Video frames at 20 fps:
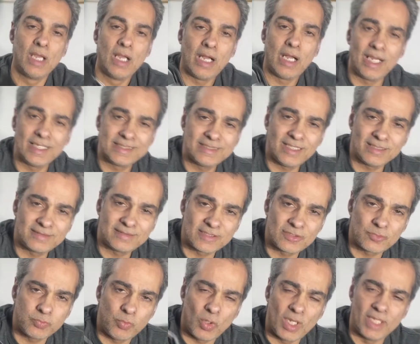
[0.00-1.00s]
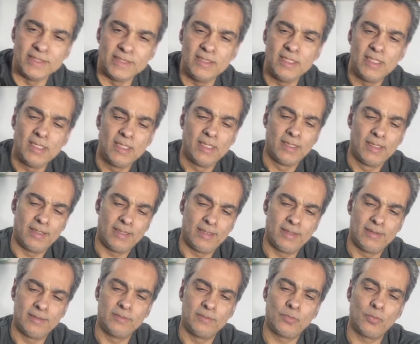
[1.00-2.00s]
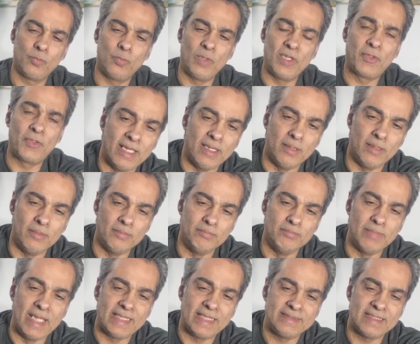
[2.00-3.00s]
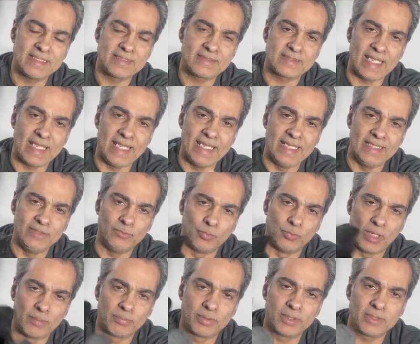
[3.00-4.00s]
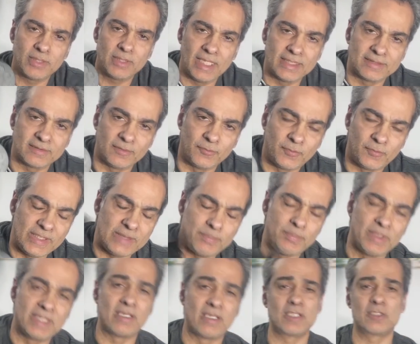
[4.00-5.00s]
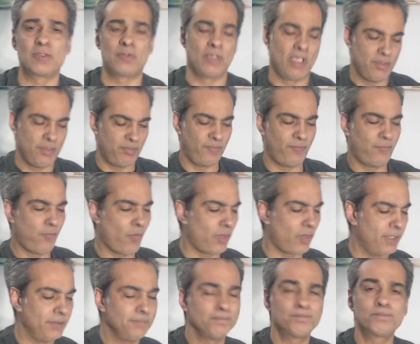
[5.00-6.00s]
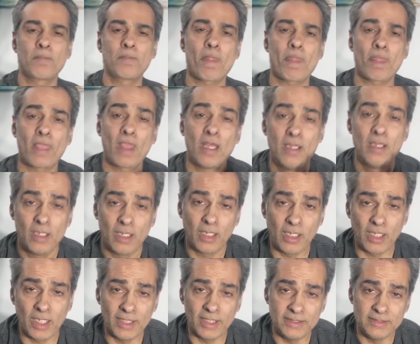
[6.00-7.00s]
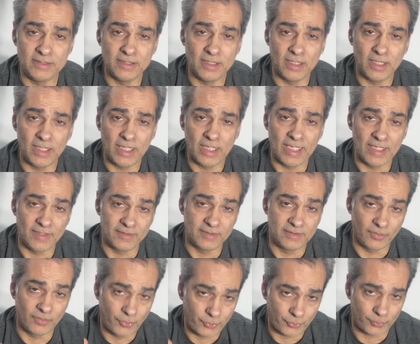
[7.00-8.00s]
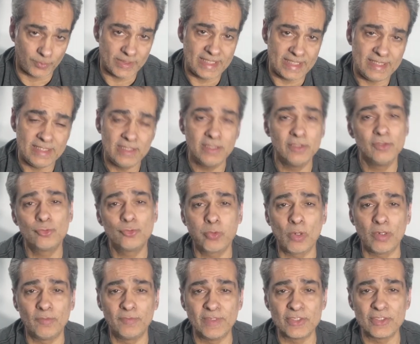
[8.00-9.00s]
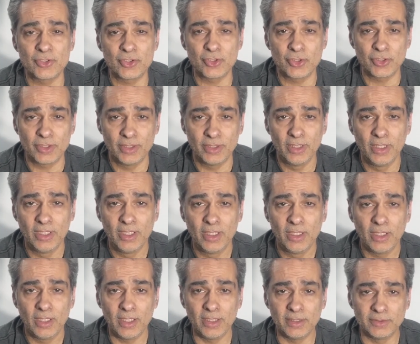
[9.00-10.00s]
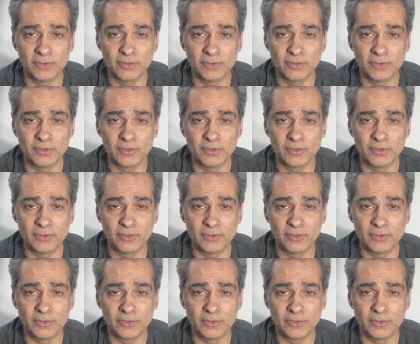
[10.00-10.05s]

I got this one with uh, magnets and rubber at the feet because before I had three 12 inch uh,